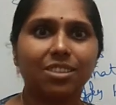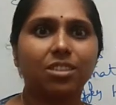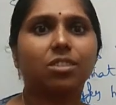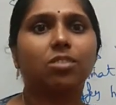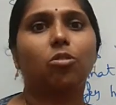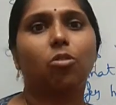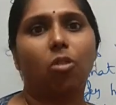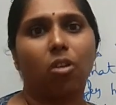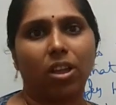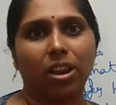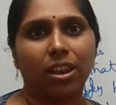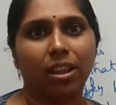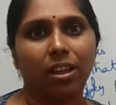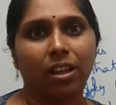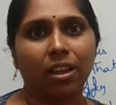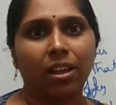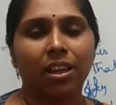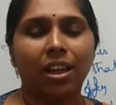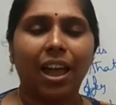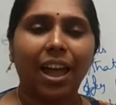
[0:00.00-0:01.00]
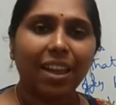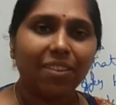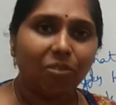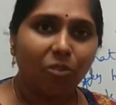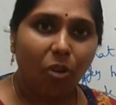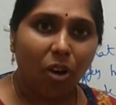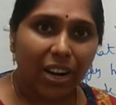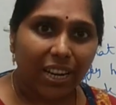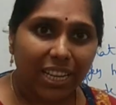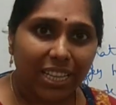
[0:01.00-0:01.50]
and so on.
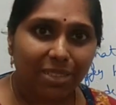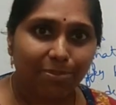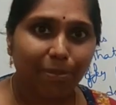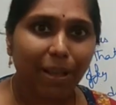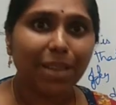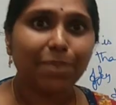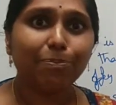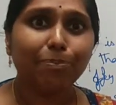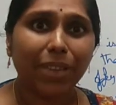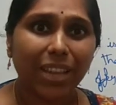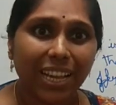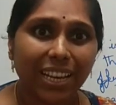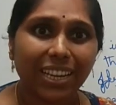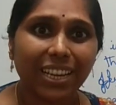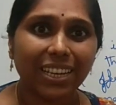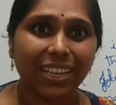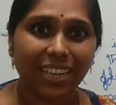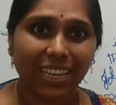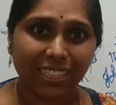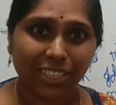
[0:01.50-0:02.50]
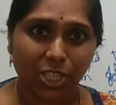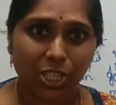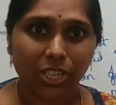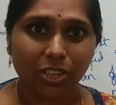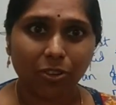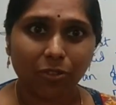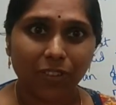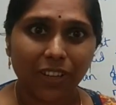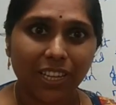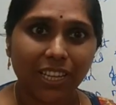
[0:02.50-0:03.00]
And what is my main
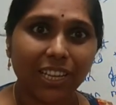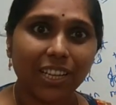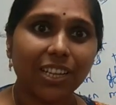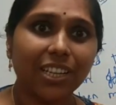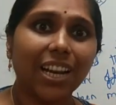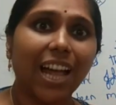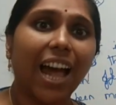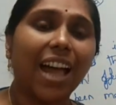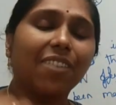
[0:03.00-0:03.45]
intention over here?